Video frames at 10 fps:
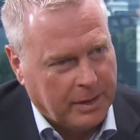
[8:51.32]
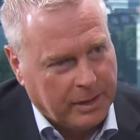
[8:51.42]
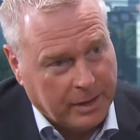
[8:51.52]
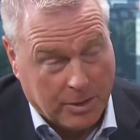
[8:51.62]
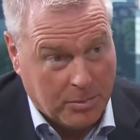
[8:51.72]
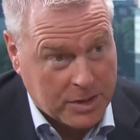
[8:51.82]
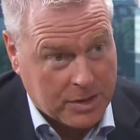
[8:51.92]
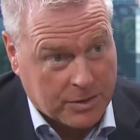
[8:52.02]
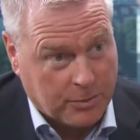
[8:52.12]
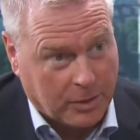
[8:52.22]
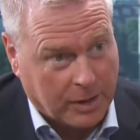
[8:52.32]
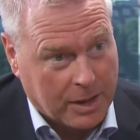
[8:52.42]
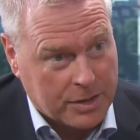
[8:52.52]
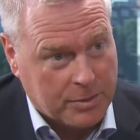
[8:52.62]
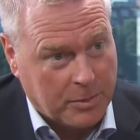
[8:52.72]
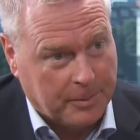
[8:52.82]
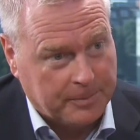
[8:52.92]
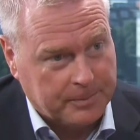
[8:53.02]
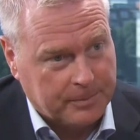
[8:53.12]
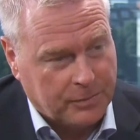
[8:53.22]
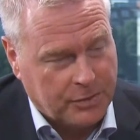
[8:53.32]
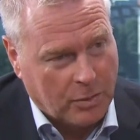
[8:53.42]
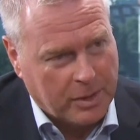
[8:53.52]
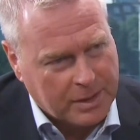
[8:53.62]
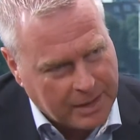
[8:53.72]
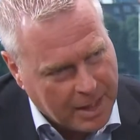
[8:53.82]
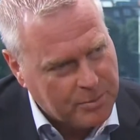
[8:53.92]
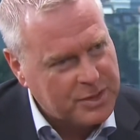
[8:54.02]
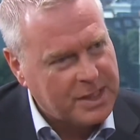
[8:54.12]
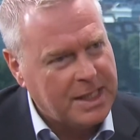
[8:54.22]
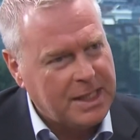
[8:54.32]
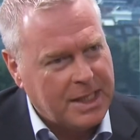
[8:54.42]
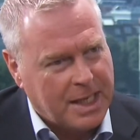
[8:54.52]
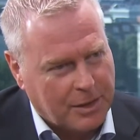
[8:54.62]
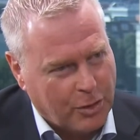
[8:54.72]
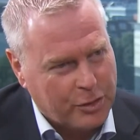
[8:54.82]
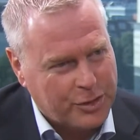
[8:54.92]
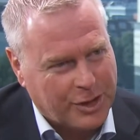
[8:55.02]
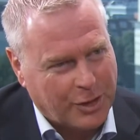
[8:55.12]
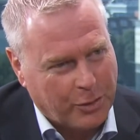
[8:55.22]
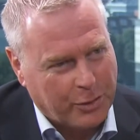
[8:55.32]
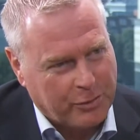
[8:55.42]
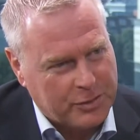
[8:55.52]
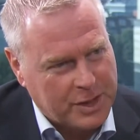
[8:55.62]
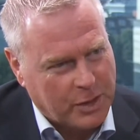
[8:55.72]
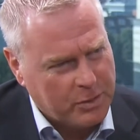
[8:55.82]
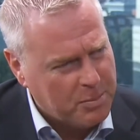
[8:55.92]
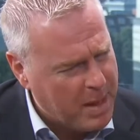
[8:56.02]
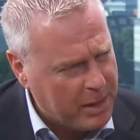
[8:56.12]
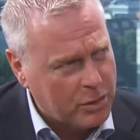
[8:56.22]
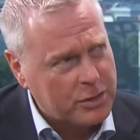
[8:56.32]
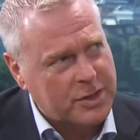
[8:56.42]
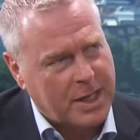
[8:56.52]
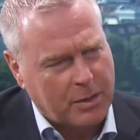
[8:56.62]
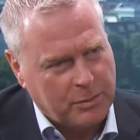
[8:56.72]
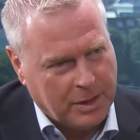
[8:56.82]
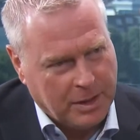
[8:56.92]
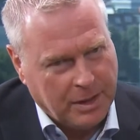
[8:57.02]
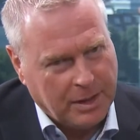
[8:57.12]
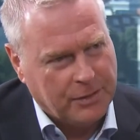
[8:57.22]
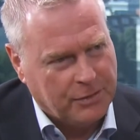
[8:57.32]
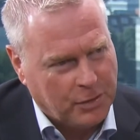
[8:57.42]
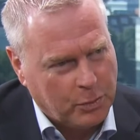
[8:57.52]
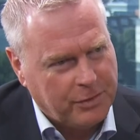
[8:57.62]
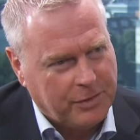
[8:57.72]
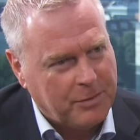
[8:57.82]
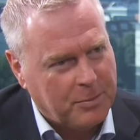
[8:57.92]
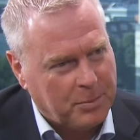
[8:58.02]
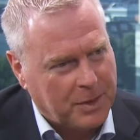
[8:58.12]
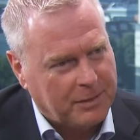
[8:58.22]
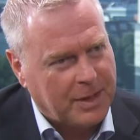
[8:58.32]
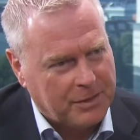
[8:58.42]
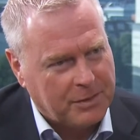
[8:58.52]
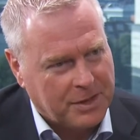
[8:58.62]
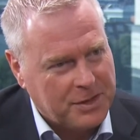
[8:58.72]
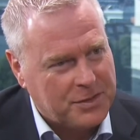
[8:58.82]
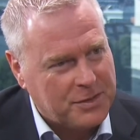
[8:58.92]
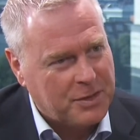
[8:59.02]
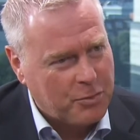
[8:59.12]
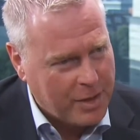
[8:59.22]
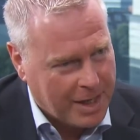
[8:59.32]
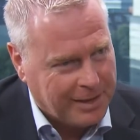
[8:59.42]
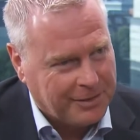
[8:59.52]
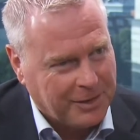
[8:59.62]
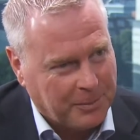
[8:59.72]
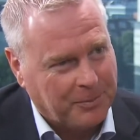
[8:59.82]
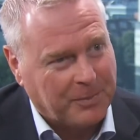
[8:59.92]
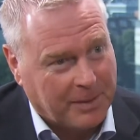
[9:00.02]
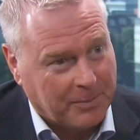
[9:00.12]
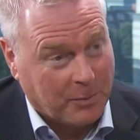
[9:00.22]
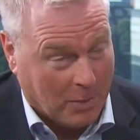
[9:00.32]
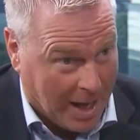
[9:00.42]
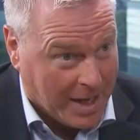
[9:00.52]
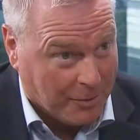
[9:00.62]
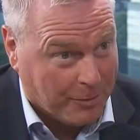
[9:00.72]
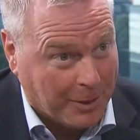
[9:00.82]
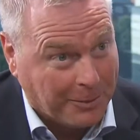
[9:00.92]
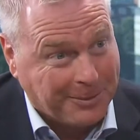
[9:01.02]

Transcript: the business for the customer. So it comes in that logical order of sequence. It may not sound intuitive, but that is the reality I have found.